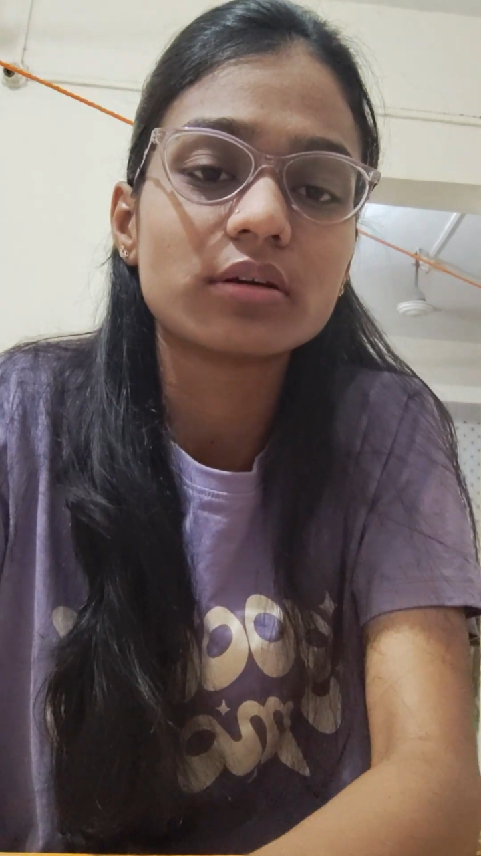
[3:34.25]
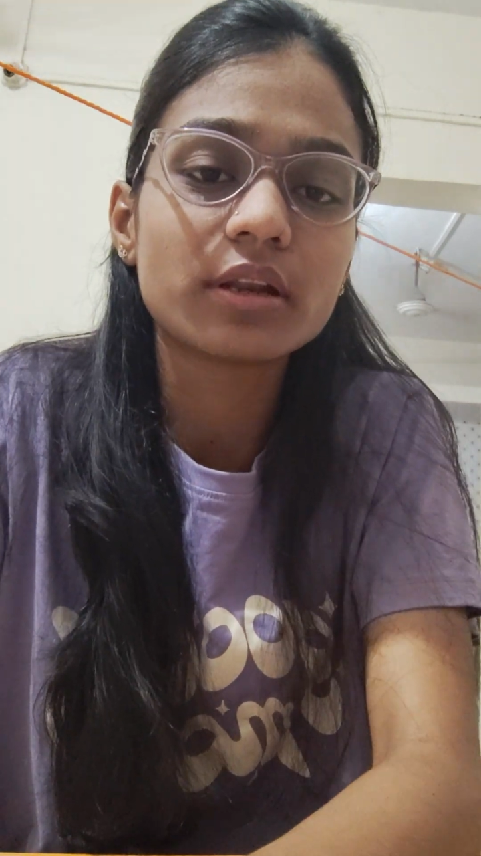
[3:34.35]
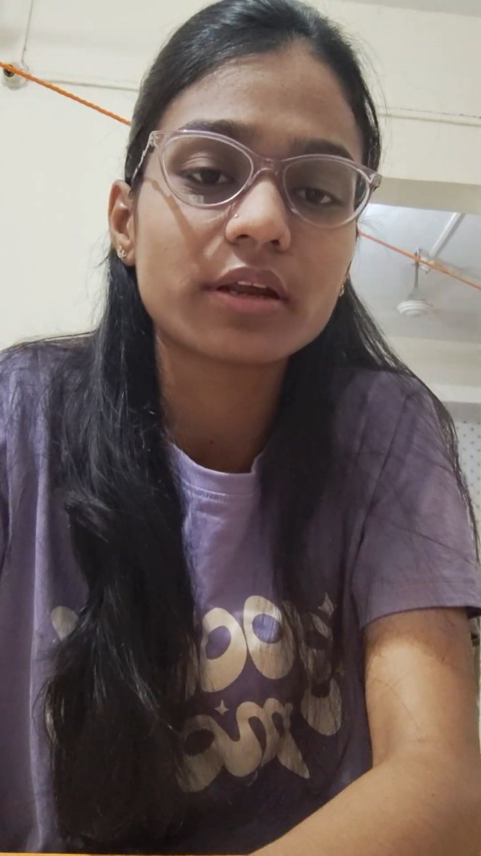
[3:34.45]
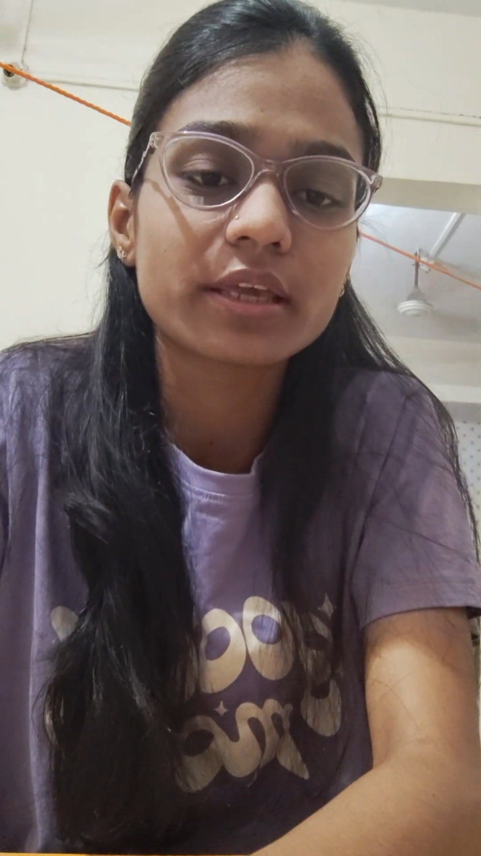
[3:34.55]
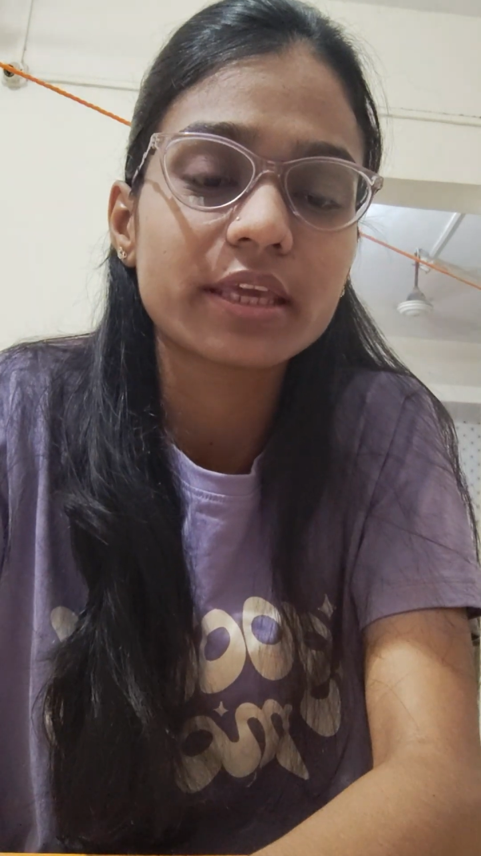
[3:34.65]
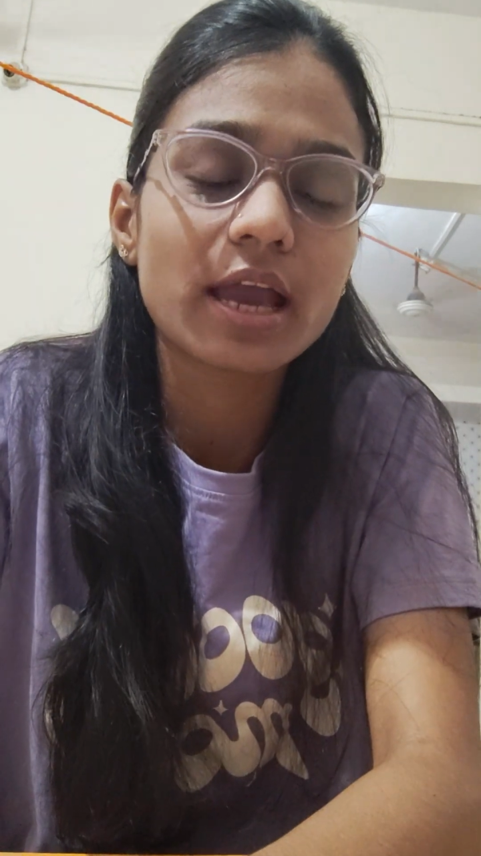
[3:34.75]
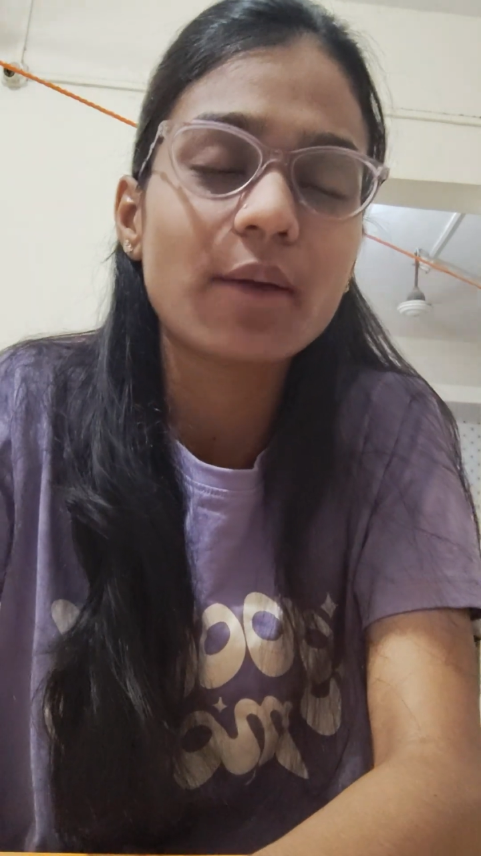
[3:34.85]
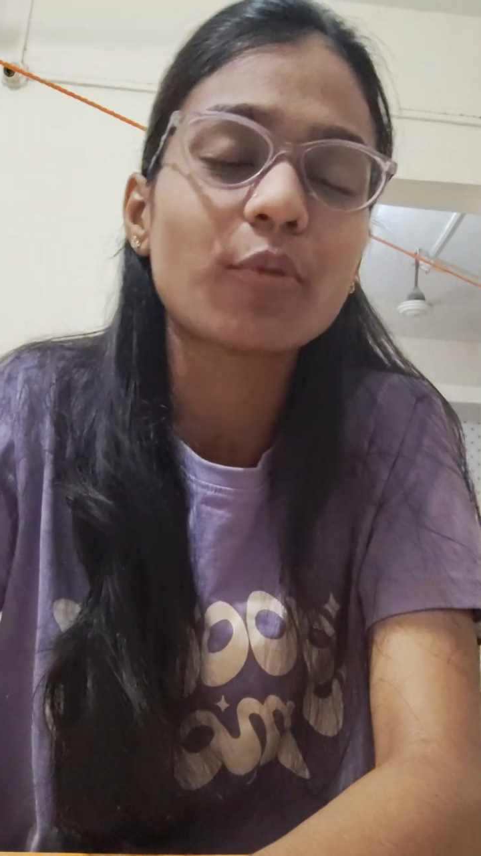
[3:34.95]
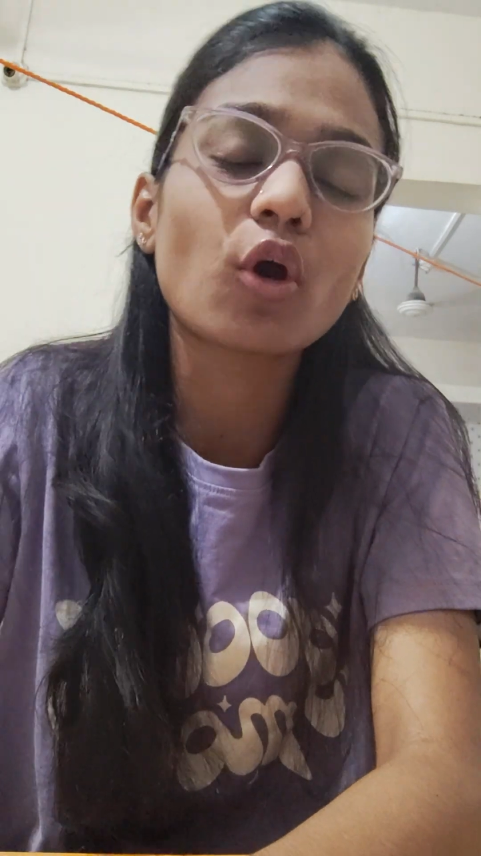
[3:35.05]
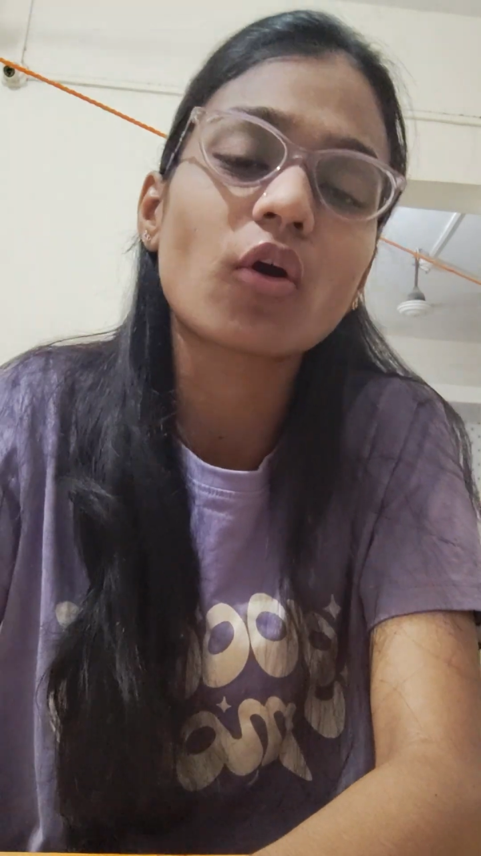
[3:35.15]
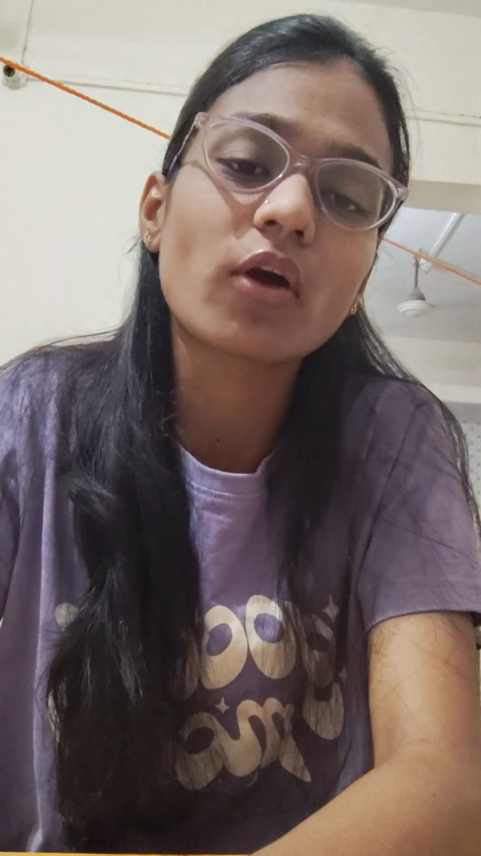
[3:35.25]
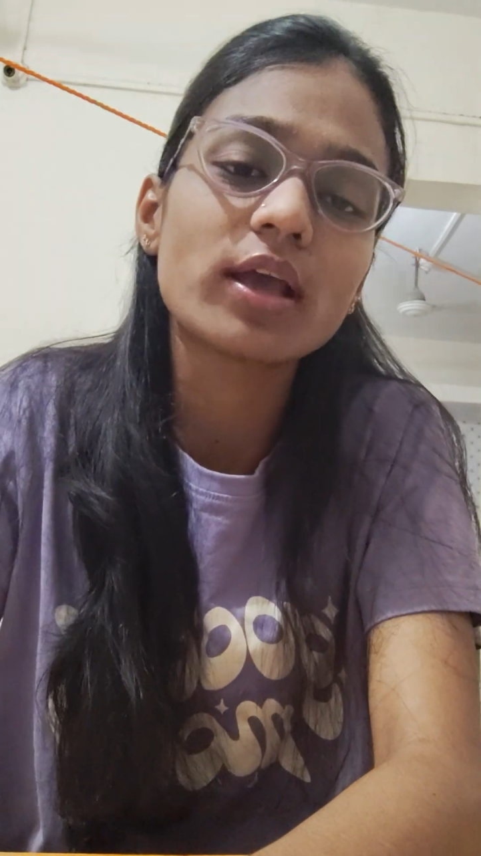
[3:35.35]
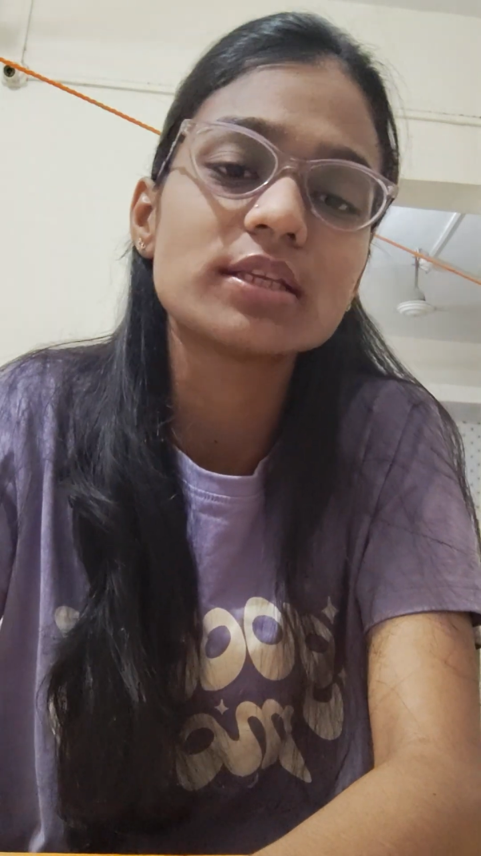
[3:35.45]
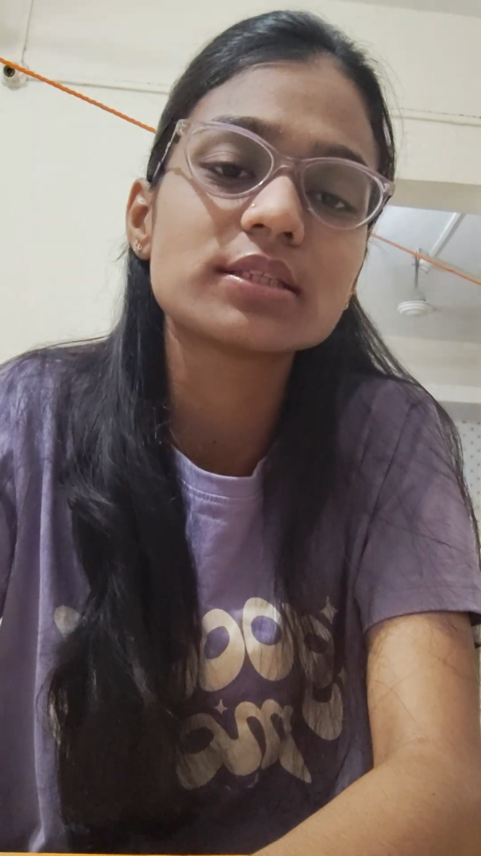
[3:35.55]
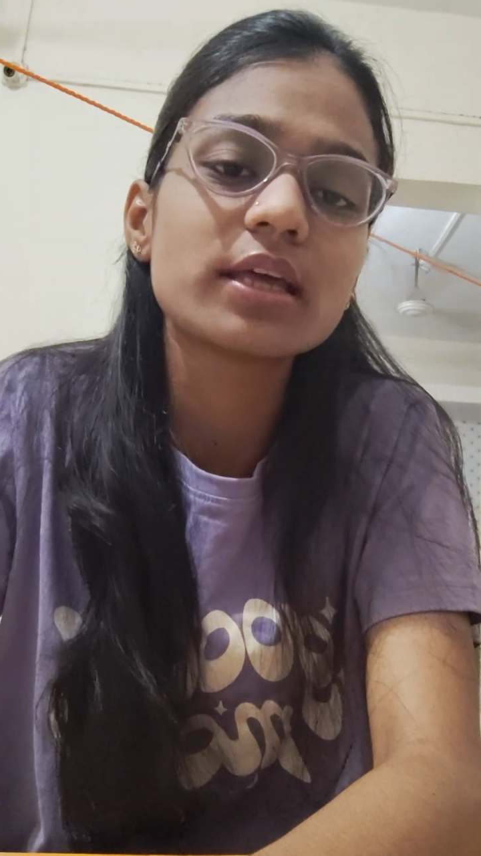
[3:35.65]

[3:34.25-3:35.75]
trachea, bronchioles.